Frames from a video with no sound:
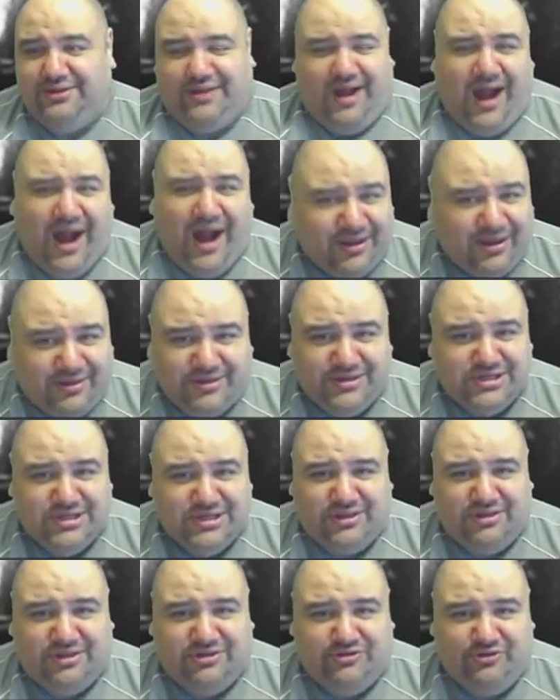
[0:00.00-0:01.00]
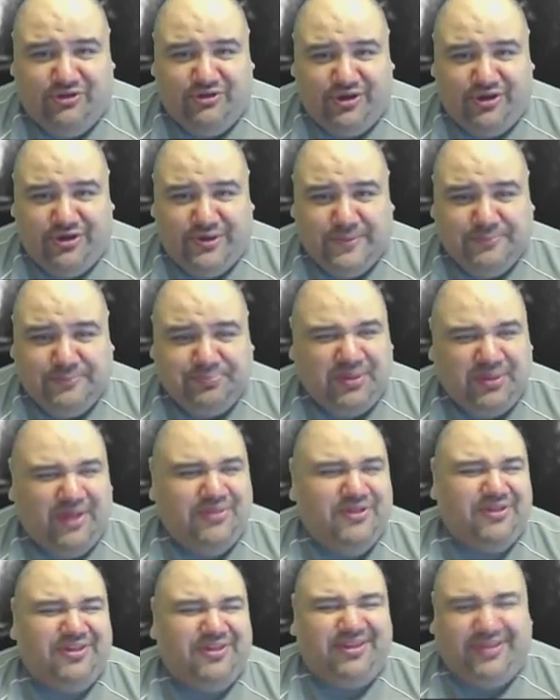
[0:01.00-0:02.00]
the oxygen destroyer,
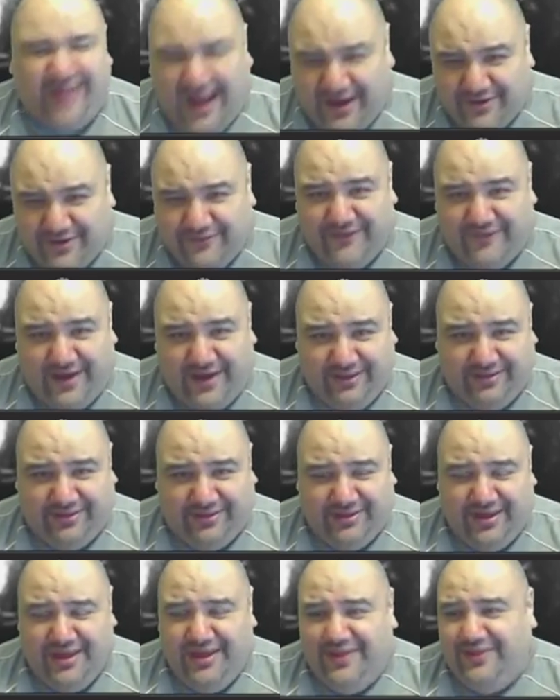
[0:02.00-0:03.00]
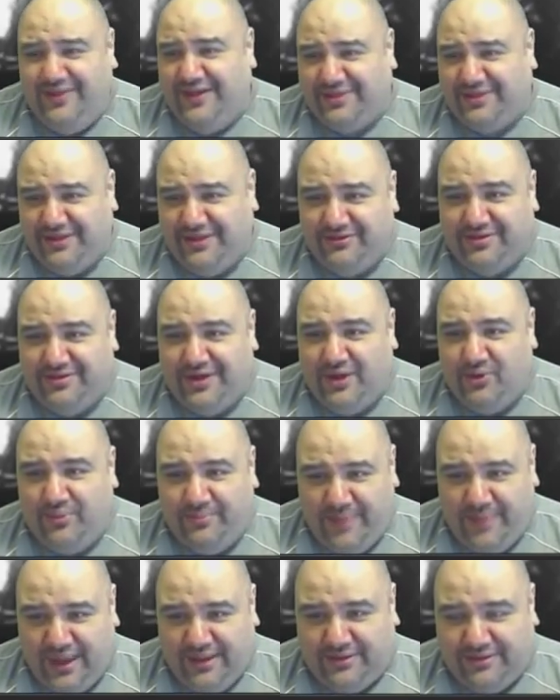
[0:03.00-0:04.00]
the sacrifice that
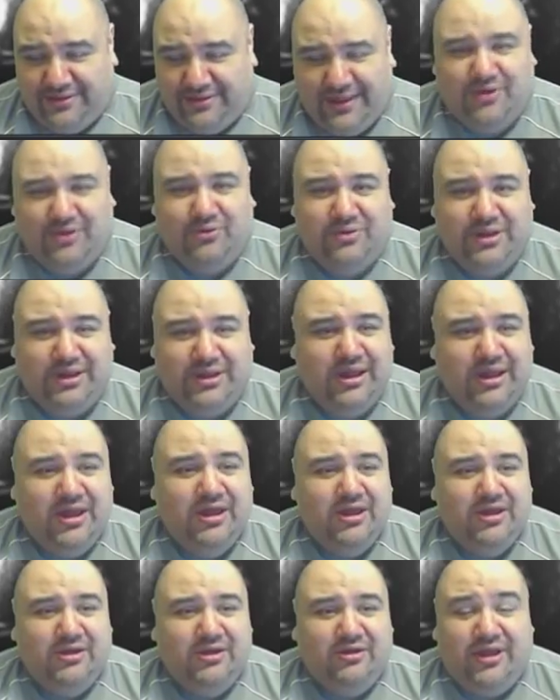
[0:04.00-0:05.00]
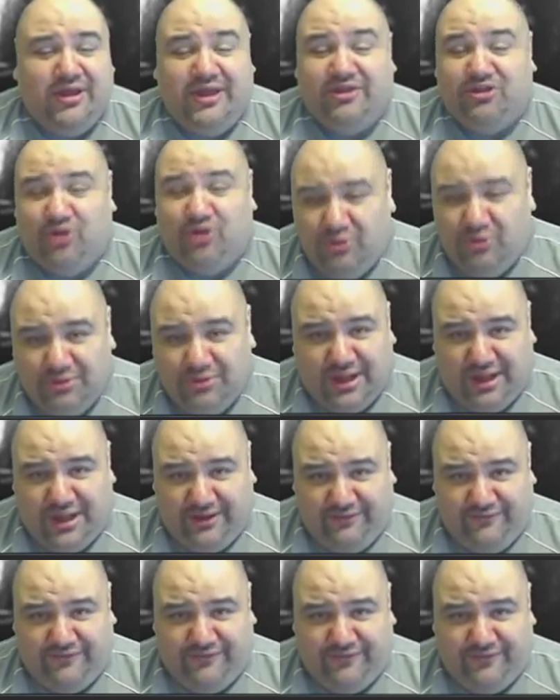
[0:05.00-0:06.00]
Serizawa makes, not only his own
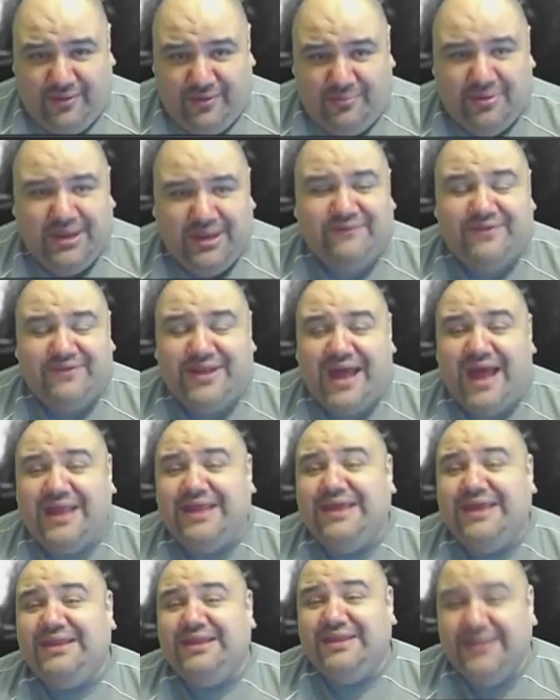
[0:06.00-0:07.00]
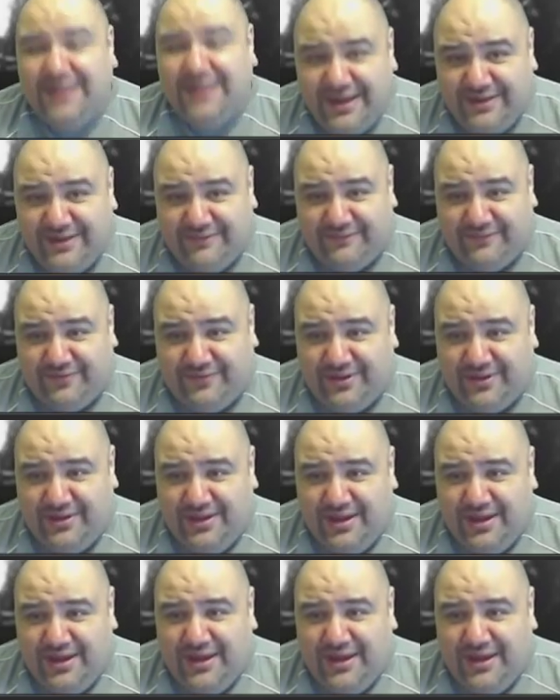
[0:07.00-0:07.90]
life, but even had he lived,